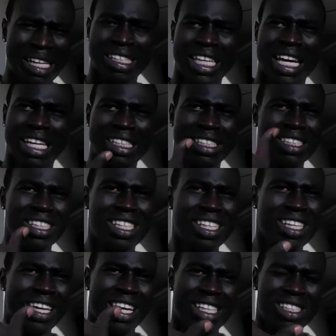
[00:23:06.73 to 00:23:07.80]
attacks
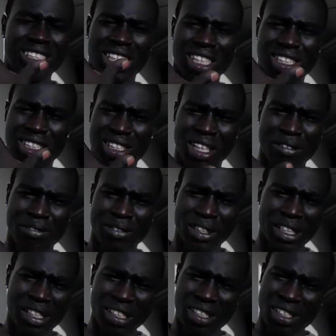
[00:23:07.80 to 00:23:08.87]
and such
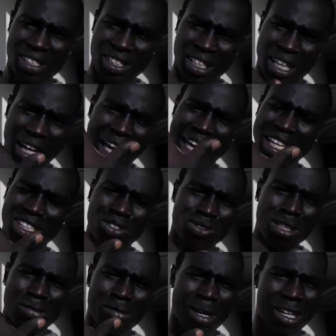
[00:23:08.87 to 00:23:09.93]
suffering I had
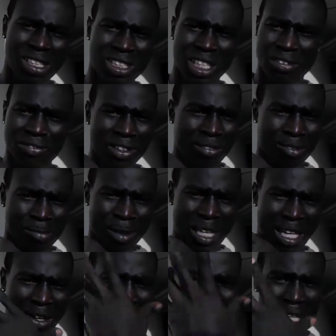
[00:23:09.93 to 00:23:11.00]
extreme amount of suffering from
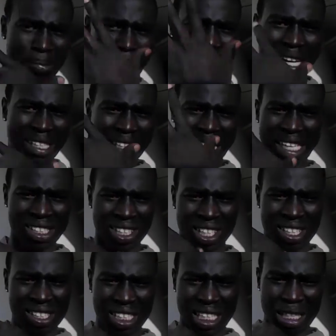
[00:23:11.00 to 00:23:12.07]
that. I would get panic attacks all the
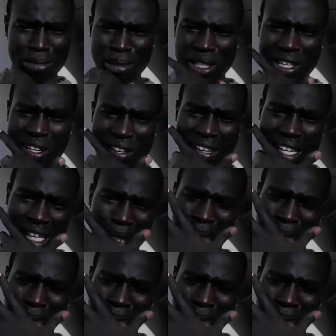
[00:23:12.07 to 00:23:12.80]
time. I'm